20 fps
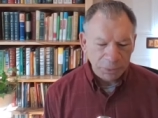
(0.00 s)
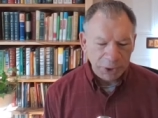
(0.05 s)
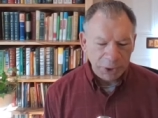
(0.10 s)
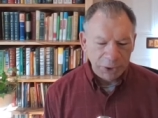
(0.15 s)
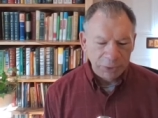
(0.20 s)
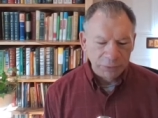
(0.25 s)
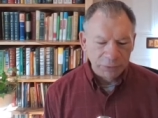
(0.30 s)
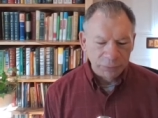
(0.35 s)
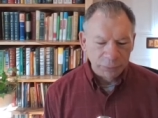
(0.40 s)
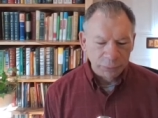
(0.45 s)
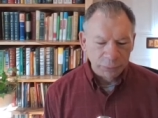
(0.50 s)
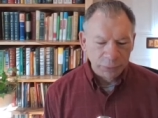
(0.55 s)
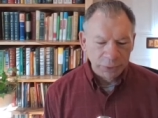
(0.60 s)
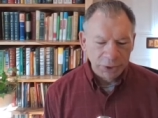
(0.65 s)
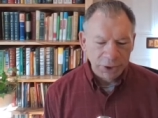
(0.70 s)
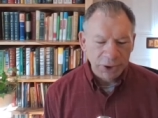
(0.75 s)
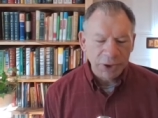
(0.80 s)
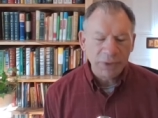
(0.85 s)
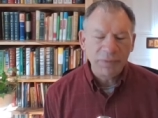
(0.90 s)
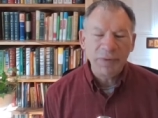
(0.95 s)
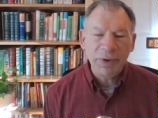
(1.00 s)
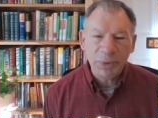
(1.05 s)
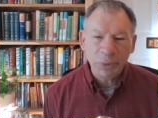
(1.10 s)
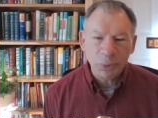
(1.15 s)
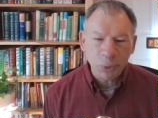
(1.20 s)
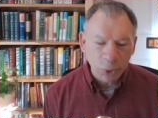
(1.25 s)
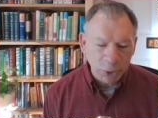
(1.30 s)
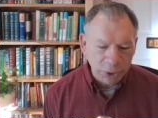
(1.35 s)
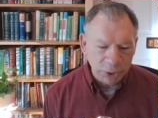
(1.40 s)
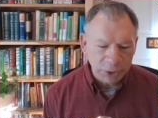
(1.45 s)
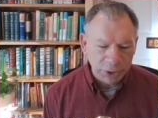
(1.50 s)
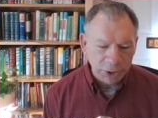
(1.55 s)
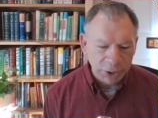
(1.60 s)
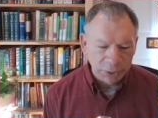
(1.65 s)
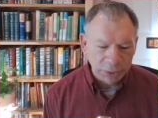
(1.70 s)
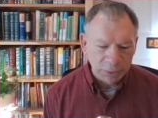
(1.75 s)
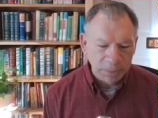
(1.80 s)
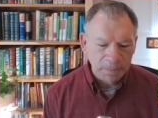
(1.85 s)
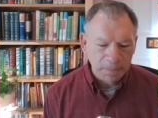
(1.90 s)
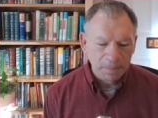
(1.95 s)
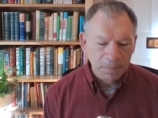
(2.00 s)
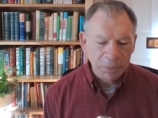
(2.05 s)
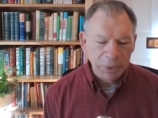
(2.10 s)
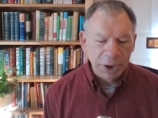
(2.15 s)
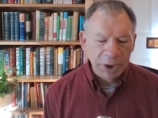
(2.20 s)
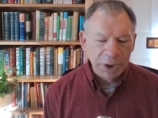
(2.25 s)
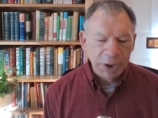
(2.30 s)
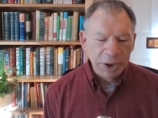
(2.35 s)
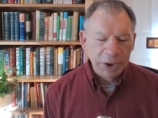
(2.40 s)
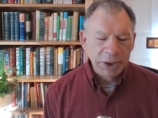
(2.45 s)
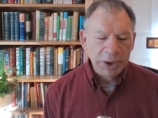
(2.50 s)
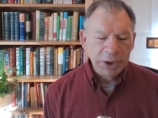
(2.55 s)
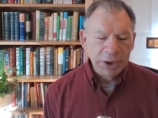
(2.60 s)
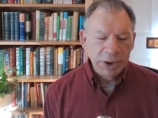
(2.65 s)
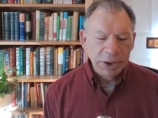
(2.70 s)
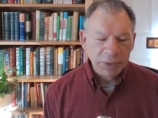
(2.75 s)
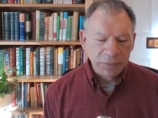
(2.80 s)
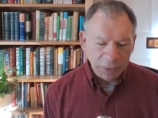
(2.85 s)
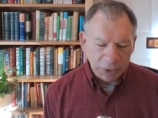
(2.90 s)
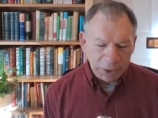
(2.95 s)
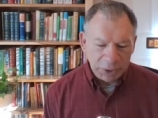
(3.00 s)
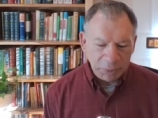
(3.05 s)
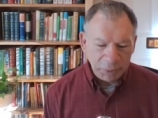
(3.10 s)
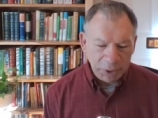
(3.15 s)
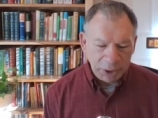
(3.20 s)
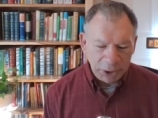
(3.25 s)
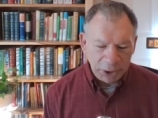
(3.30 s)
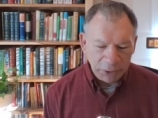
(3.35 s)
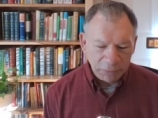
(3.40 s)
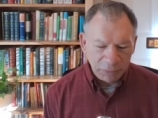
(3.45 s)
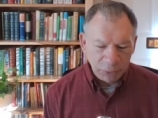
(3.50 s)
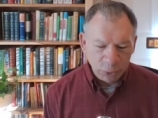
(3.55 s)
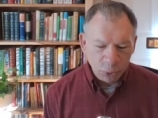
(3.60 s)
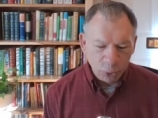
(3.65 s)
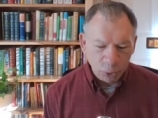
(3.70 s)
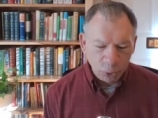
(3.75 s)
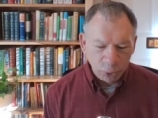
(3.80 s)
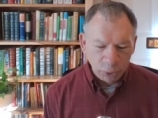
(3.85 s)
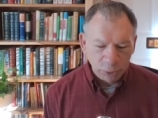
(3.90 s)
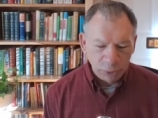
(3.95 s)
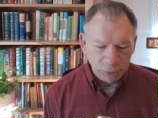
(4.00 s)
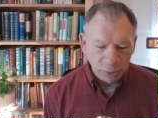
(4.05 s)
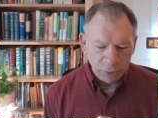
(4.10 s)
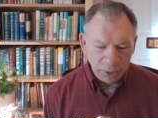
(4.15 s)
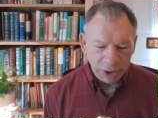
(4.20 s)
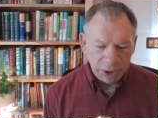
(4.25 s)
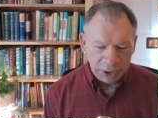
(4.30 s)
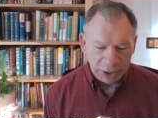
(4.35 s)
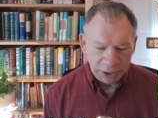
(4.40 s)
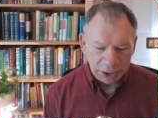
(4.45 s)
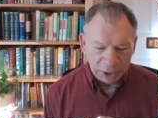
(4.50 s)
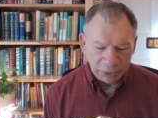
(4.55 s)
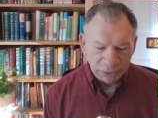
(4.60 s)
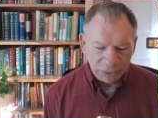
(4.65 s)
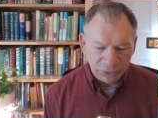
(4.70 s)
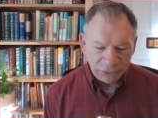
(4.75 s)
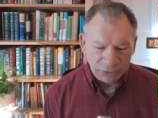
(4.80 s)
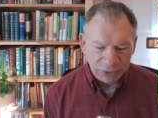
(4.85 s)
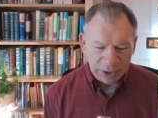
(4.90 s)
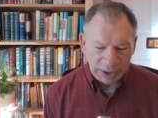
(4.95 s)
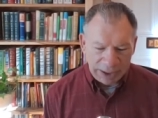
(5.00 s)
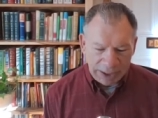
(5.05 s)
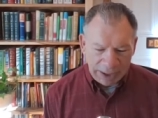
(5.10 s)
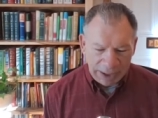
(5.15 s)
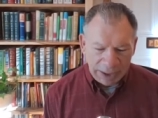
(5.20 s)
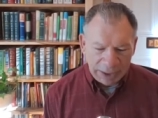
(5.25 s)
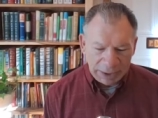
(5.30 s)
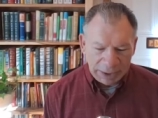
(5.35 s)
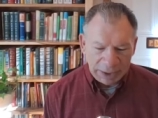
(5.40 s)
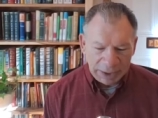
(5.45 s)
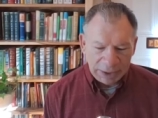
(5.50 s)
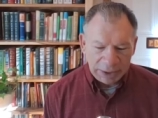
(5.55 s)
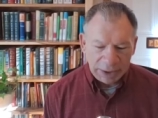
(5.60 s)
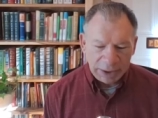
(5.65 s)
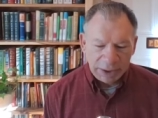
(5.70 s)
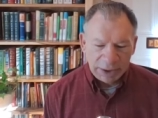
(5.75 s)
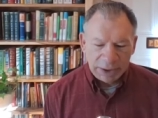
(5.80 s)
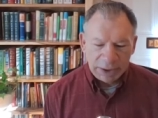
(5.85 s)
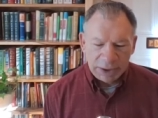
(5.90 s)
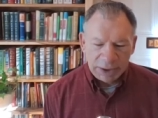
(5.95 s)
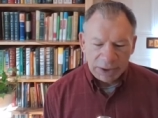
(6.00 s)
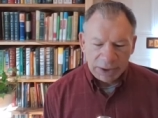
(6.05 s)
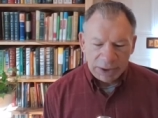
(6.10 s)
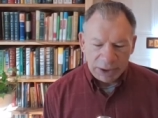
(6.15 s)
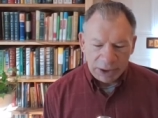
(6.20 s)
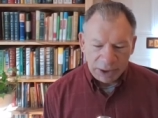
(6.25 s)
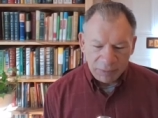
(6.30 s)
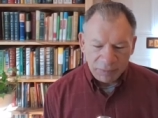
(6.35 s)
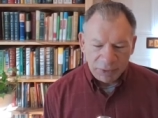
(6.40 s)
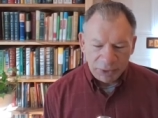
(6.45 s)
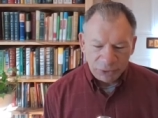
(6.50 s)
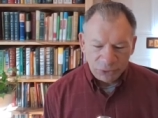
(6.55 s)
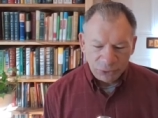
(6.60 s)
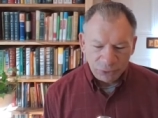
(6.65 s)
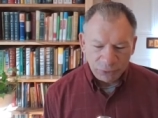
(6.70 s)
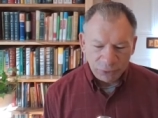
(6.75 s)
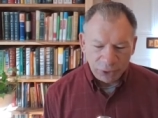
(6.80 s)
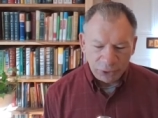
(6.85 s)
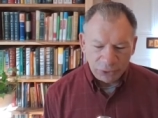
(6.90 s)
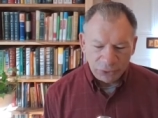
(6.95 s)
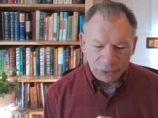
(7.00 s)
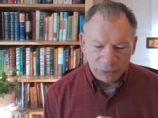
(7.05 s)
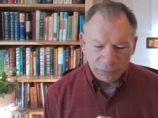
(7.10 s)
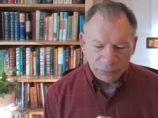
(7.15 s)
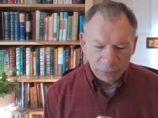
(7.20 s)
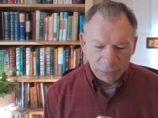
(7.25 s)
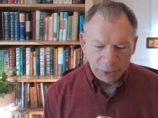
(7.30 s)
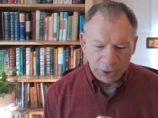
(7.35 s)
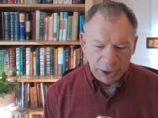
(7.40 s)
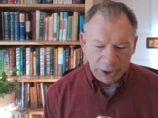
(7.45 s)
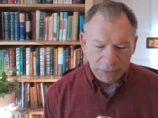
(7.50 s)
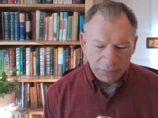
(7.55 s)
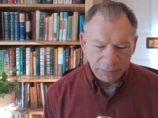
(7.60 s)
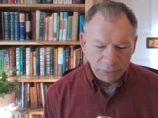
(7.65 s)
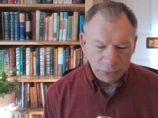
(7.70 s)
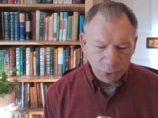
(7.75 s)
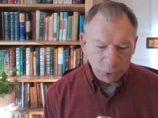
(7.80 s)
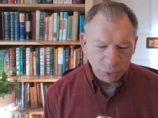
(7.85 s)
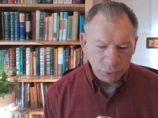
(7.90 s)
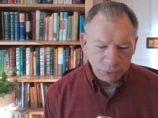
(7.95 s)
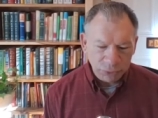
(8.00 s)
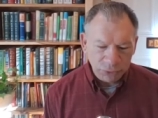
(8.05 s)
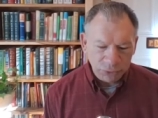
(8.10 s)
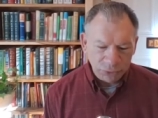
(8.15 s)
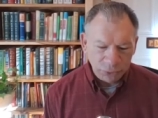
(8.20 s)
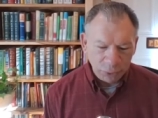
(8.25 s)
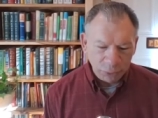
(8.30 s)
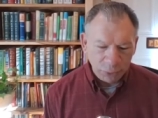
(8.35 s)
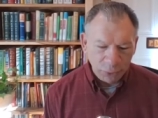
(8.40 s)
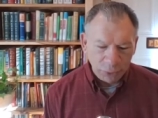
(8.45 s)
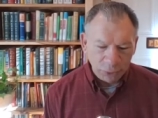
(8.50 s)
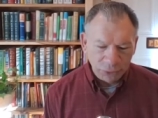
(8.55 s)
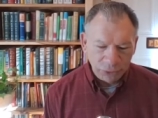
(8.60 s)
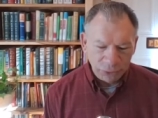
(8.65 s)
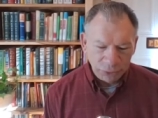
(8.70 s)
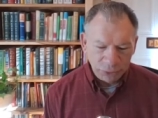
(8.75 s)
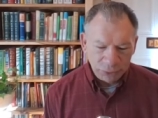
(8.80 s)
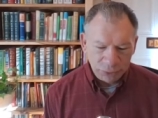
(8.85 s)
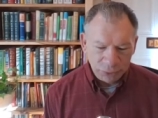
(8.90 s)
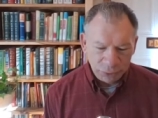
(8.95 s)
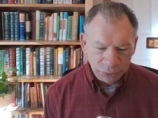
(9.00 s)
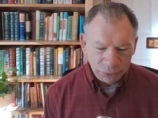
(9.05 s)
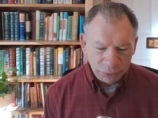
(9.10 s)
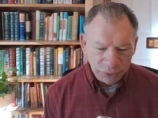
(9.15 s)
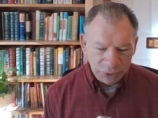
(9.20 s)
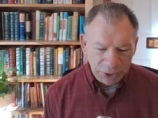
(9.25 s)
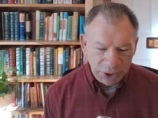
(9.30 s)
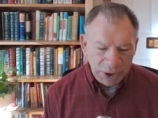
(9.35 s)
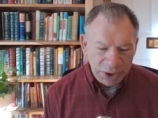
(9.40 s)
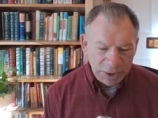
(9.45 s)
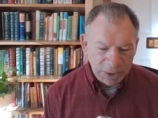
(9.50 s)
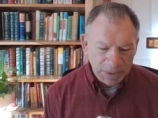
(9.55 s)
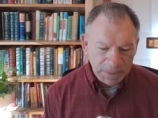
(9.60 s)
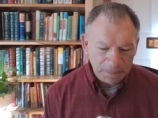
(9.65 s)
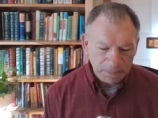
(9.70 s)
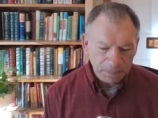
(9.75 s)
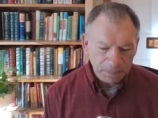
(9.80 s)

and forgiving one another, if any man have a quarrel against any. Even as Christ forgave you, so also do ye.